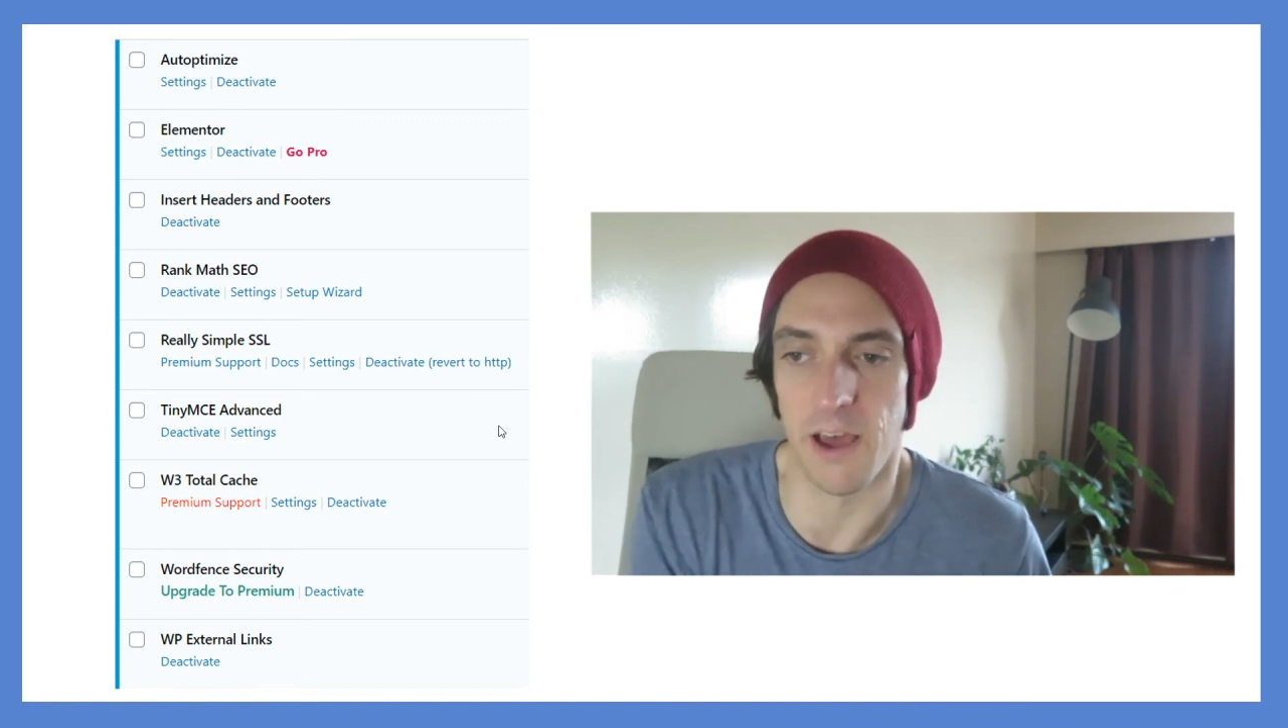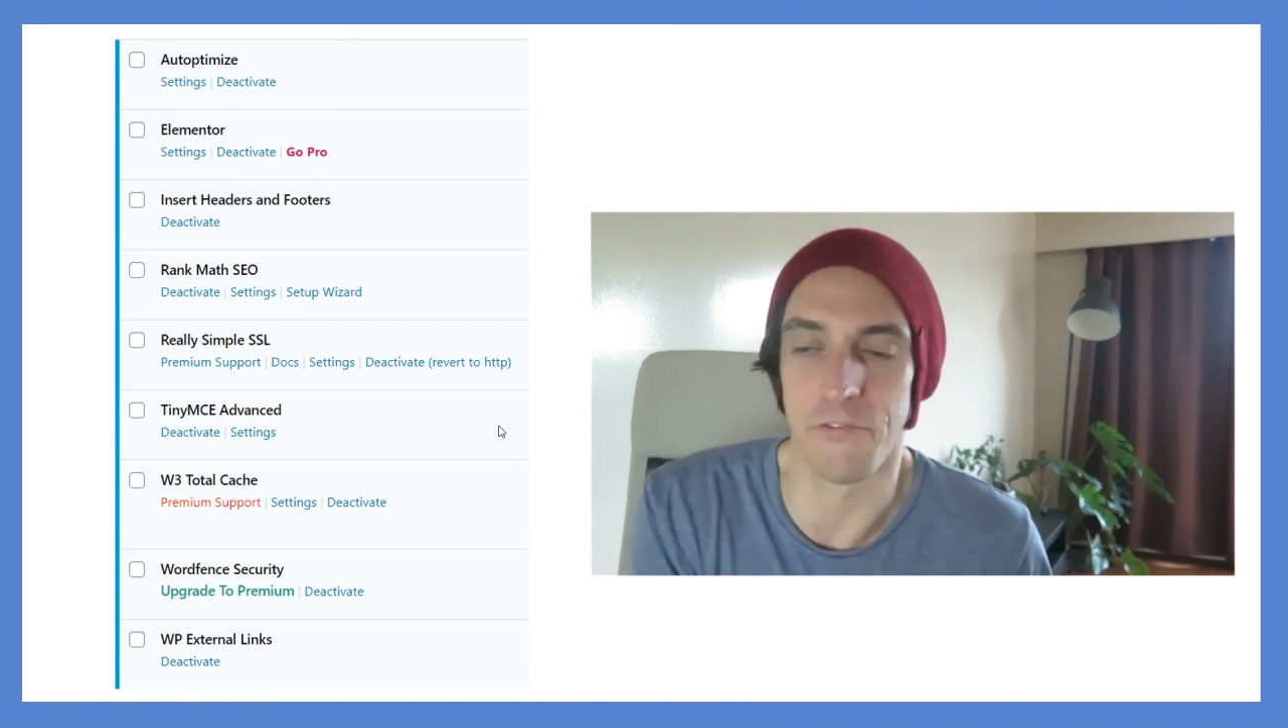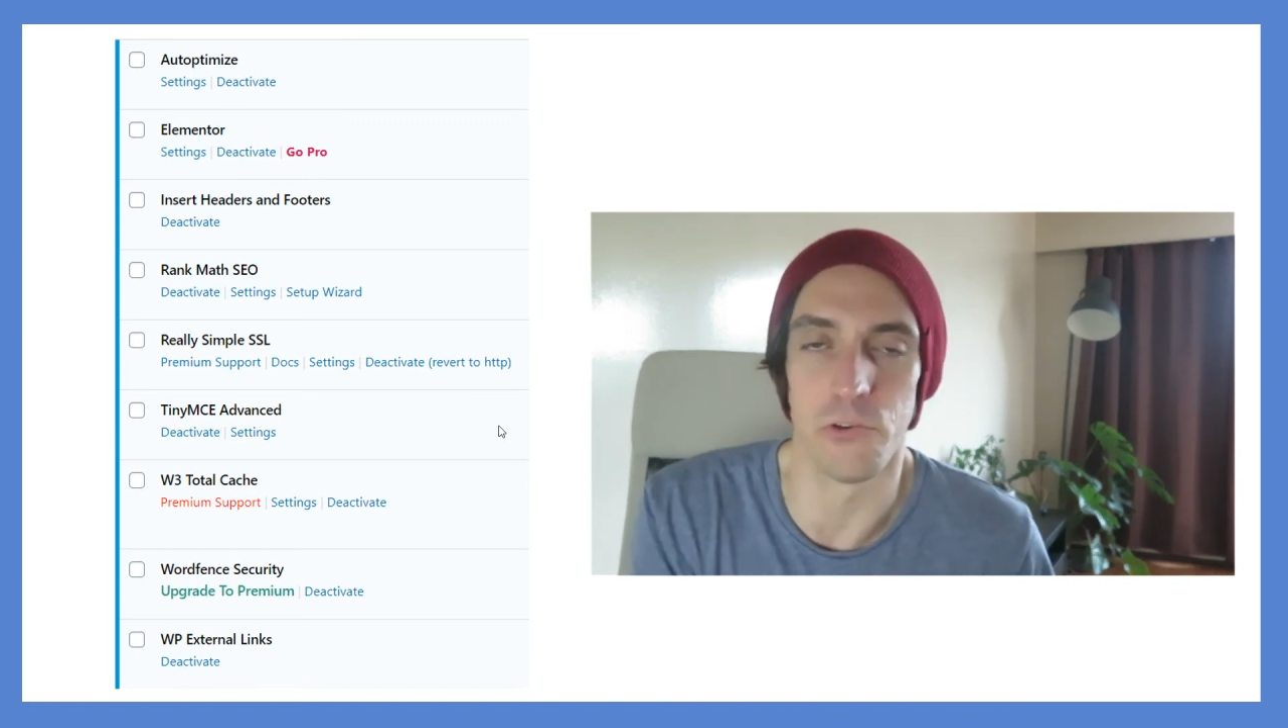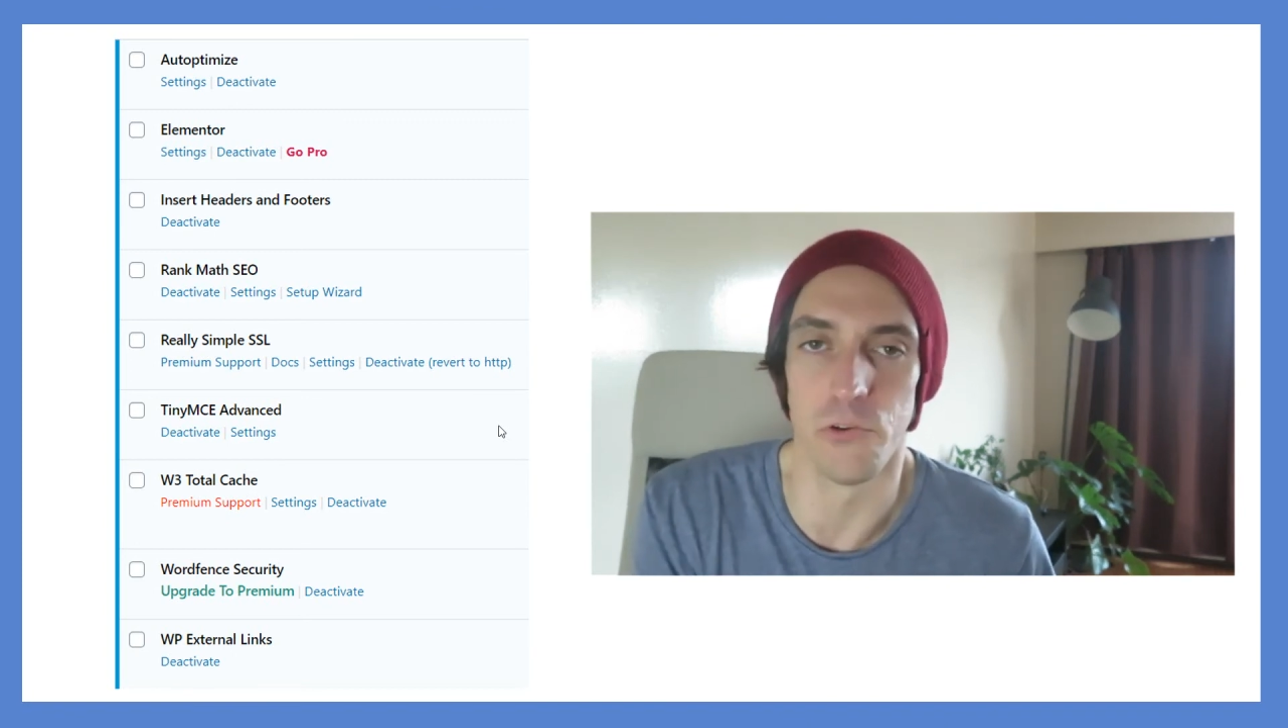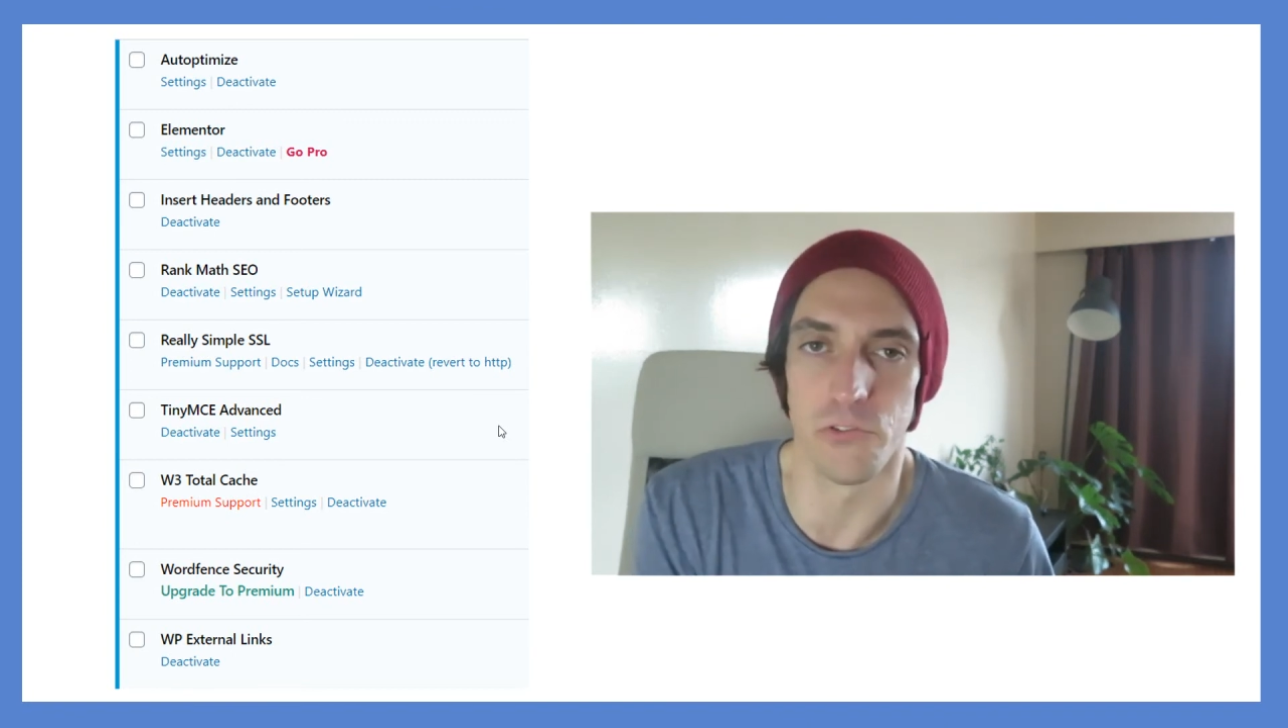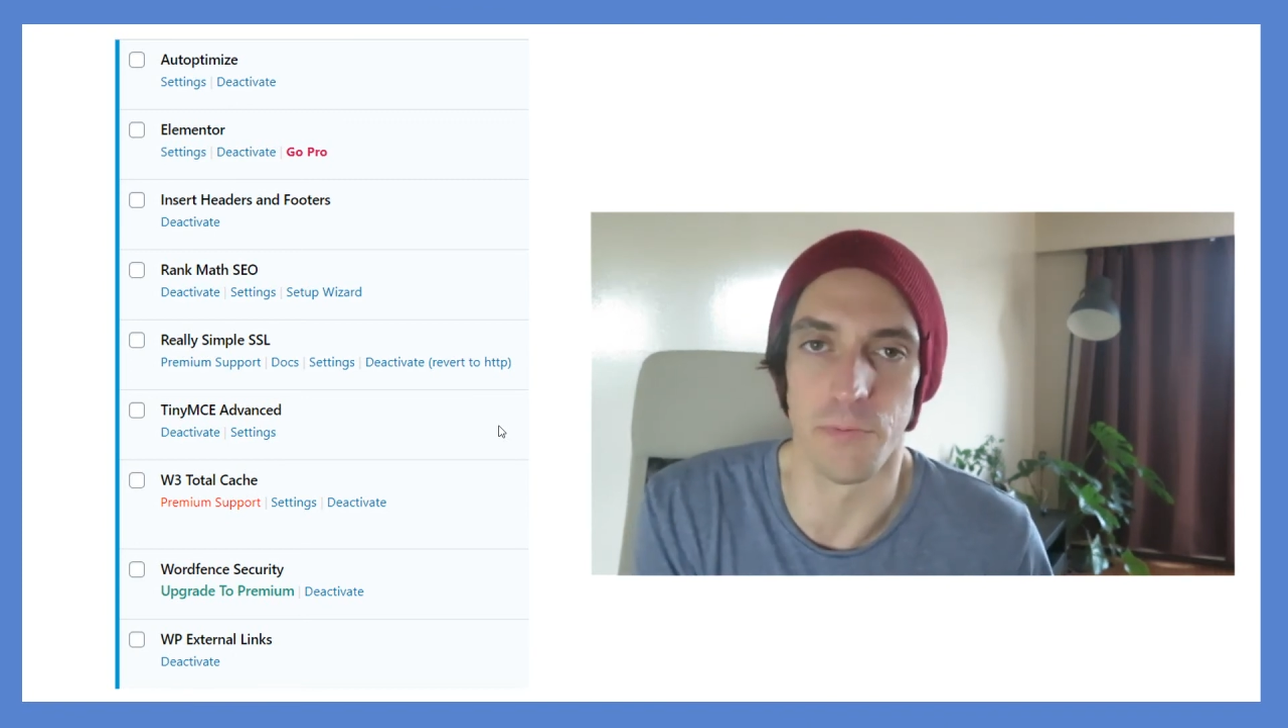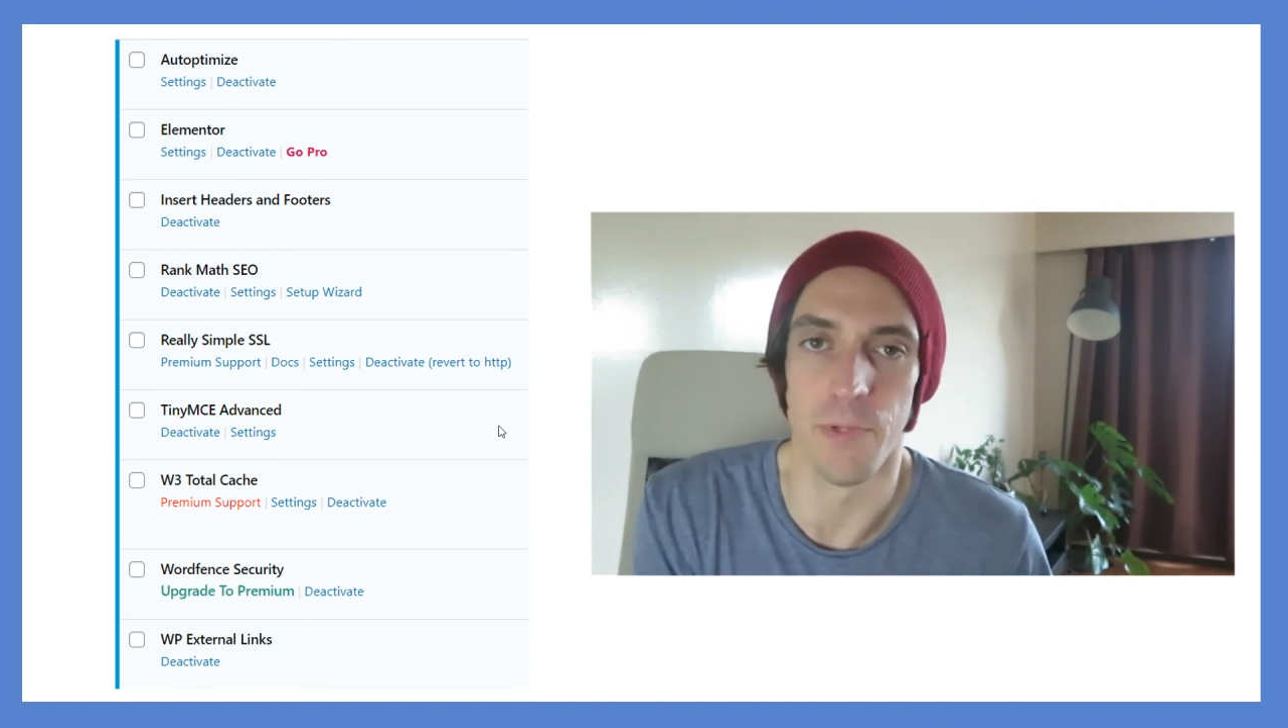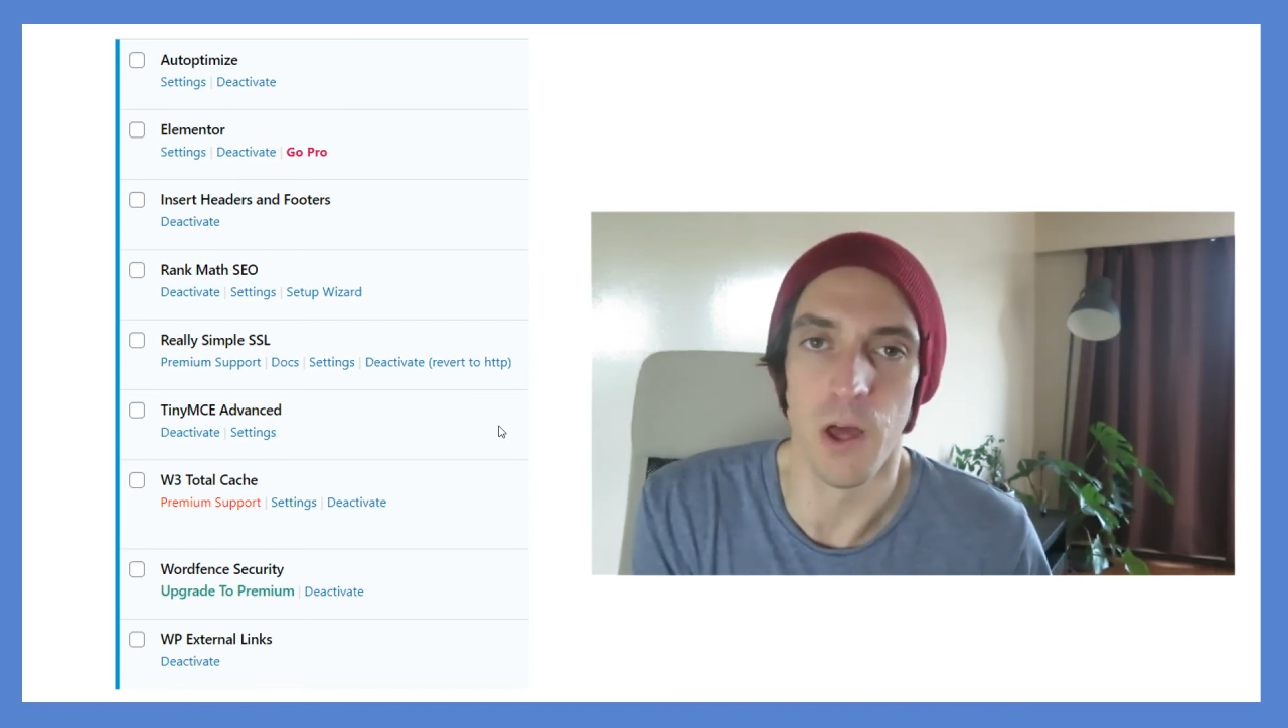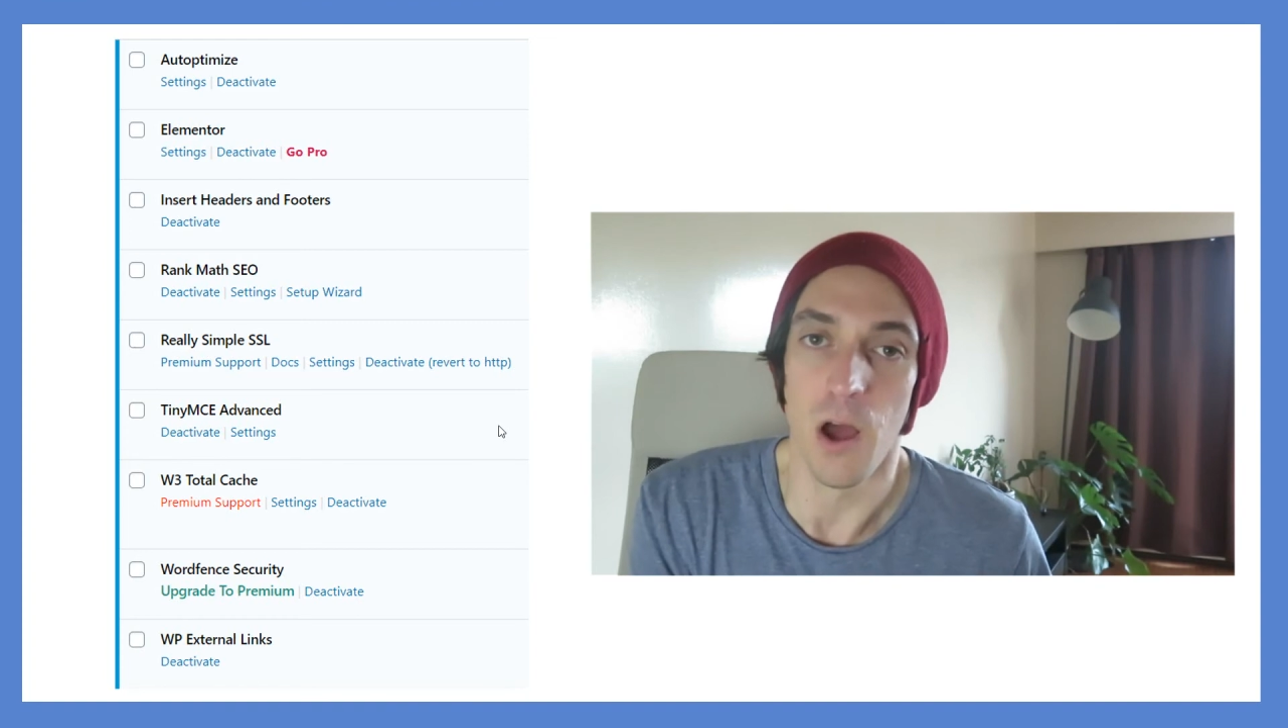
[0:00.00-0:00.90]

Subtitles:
have to use them,